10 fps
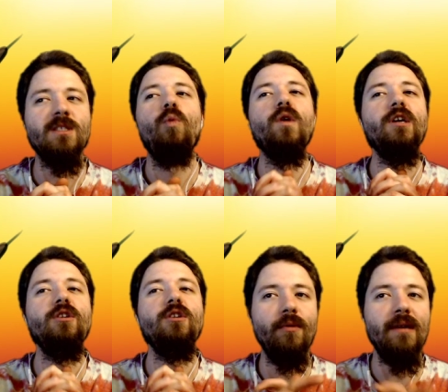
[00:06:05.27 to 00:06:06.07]
where you
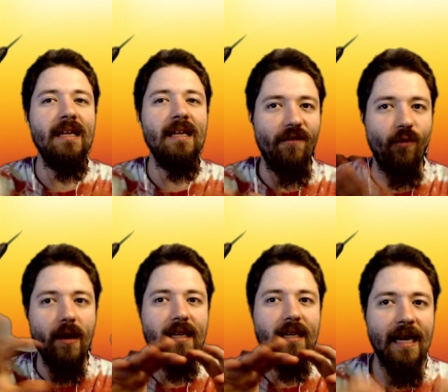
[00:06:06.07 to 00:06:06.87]
don't need the Void
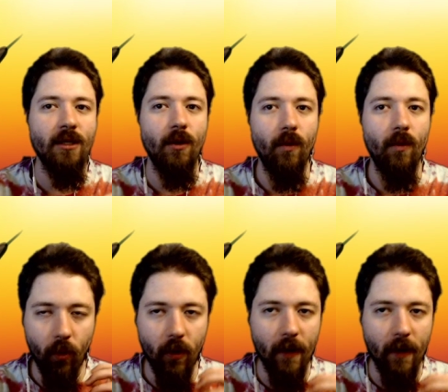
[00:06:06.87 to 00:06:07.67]
Dash
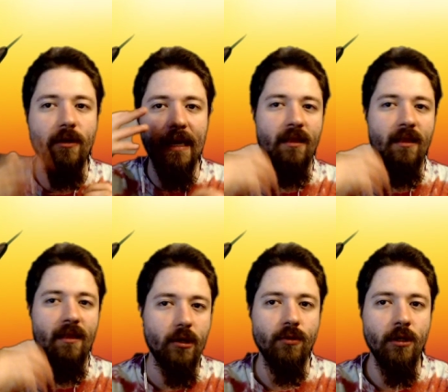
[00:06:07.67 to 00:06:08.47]
orbs to get
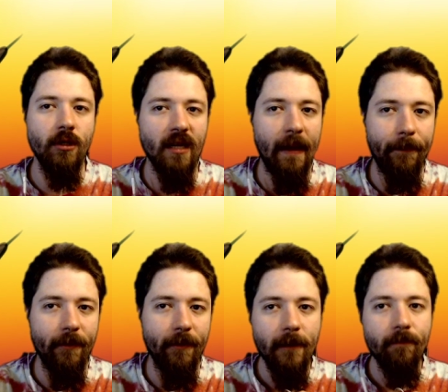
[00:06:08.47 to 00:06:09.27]
through to the top.
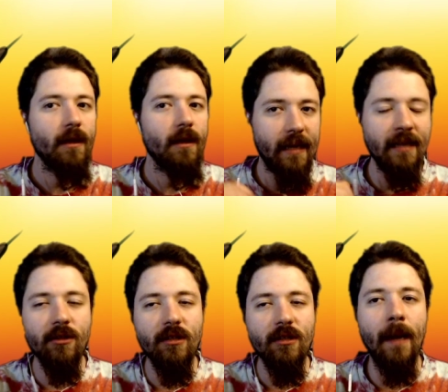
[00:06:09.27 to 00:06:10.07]
Getting to the
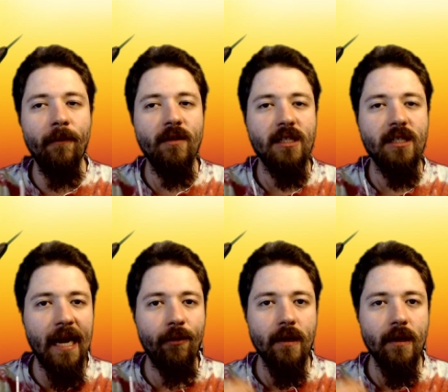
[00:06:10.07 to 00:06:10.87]
top of the Sun
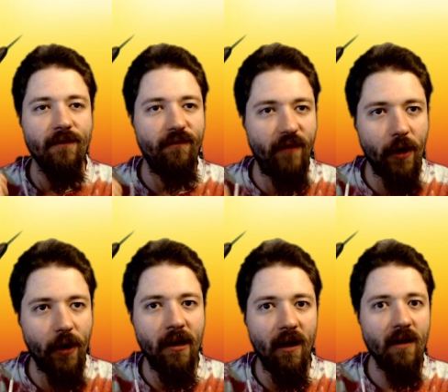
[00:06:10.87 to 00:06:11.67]
Tower is very
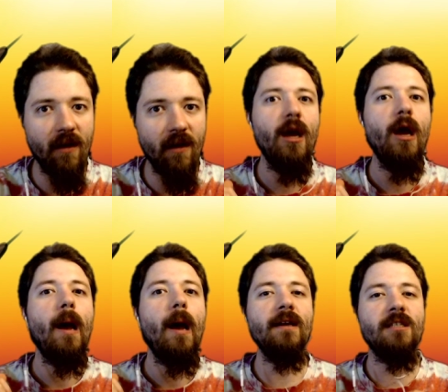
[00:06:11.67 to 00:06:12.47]
hard, but
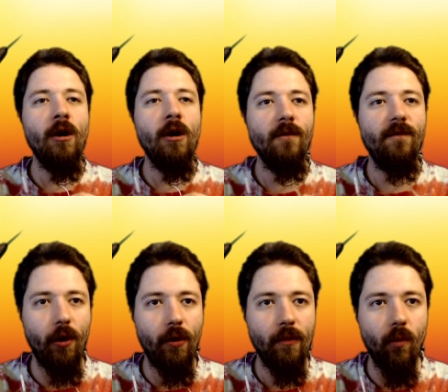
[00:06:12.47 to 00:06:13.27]
it's also very
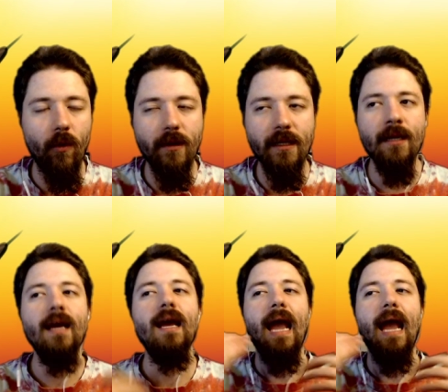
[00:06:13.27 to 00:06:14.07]
rewarding,
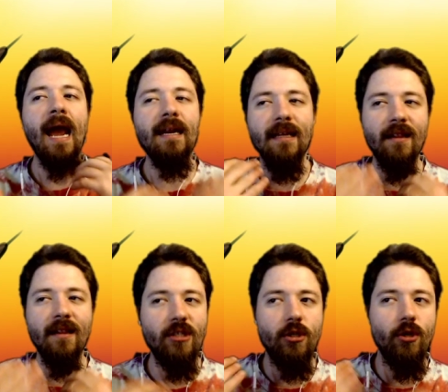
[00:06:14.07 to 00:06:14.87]
and it allows you
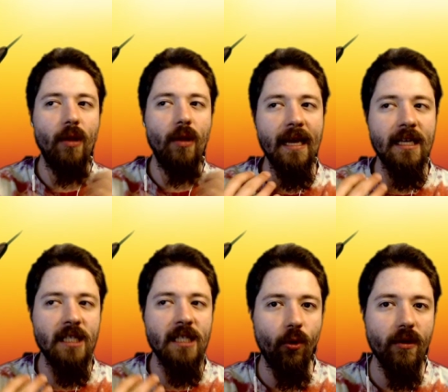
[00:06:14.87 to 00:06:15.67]
to like
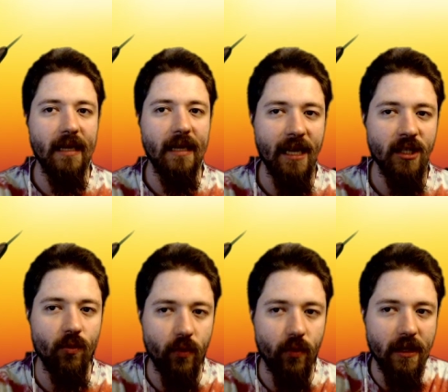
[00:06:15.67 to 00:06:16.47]
explore the castle
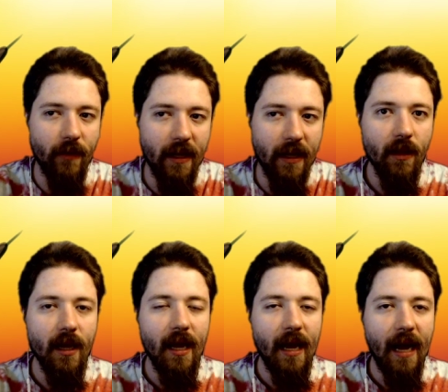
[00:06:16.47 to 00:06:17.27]
really well.
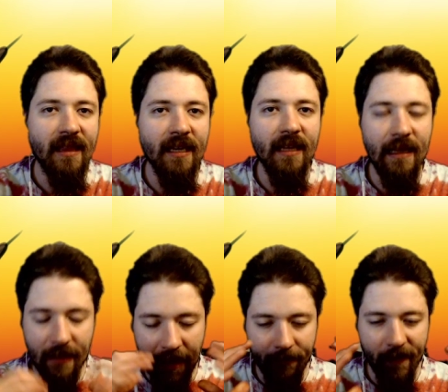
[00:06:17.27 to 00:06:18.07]
I think that
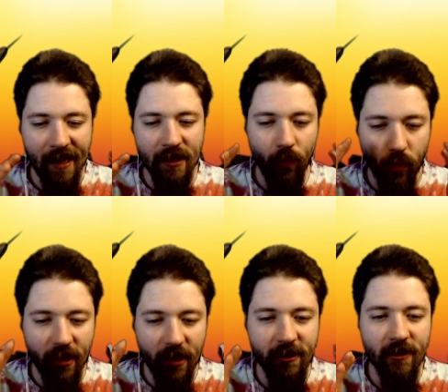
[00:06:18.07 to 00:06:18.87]
that makes a really
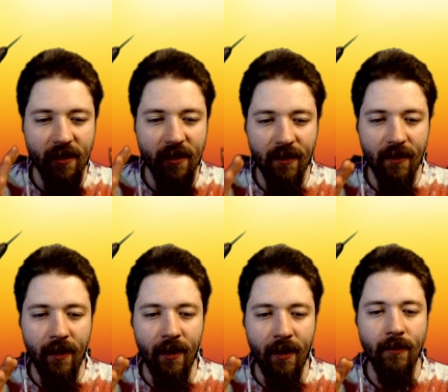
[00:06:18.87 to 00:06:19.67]
good, uh,
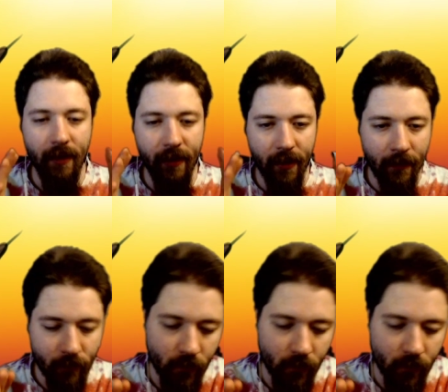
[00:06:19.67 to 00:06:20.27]
um,